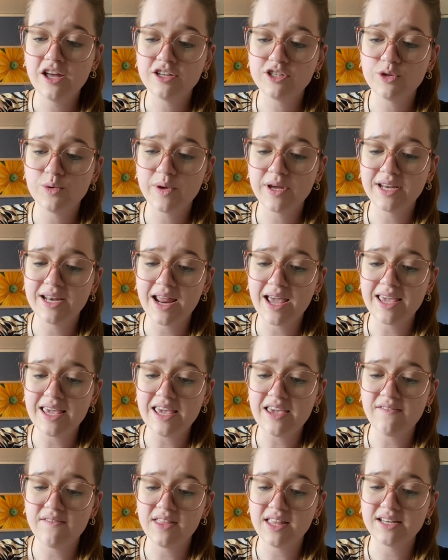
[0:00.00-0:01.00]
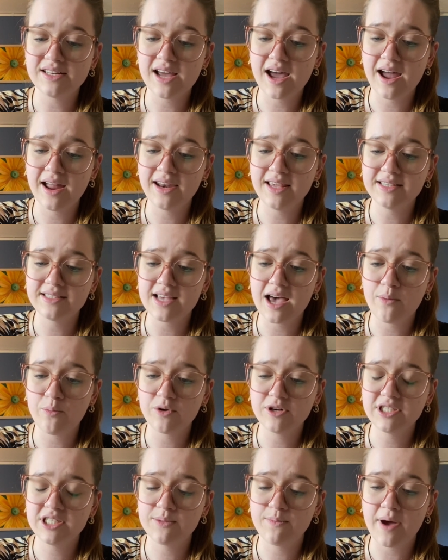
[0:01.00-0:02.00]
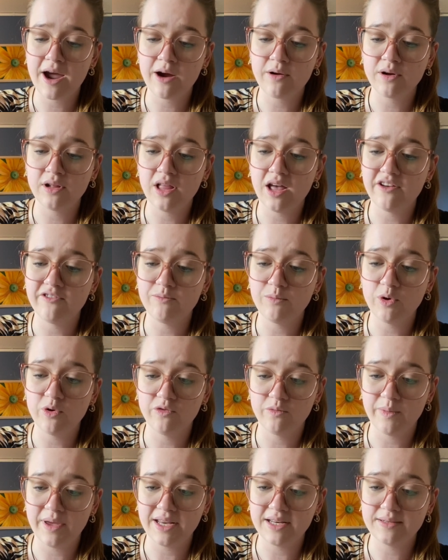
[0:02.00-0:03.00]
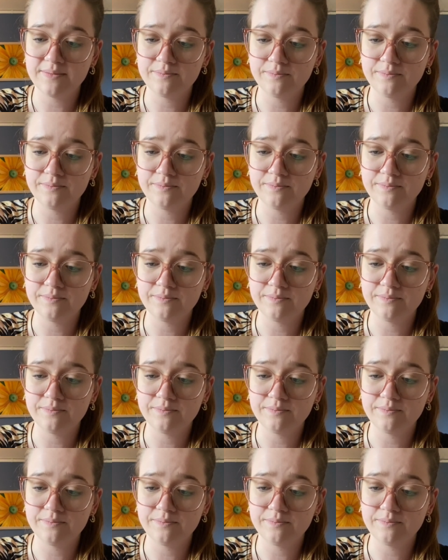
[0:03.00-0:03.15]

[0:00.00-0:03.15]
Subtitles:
to ignite even the tiniest upward spiral of movement.